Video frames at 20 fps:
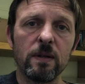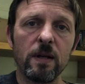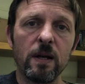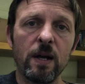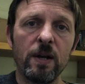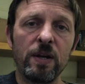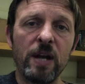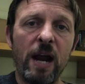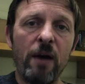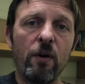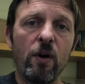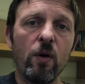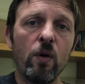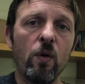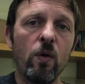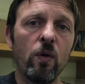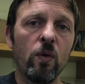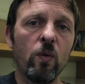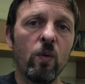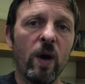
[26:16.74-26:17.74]
A narrow
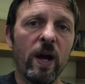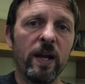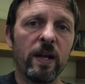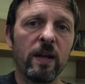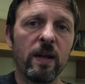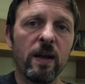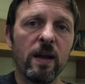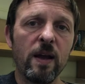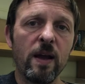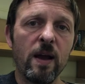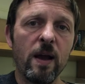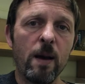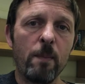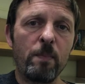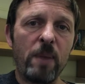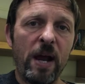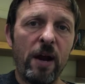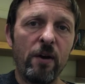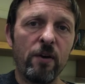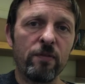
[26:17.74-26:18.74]
hallway, a
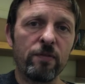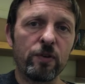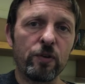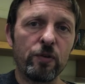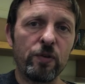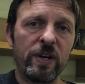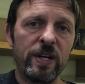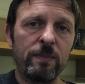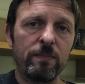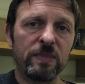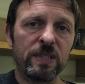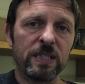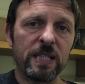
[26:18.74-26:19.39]
pair of cream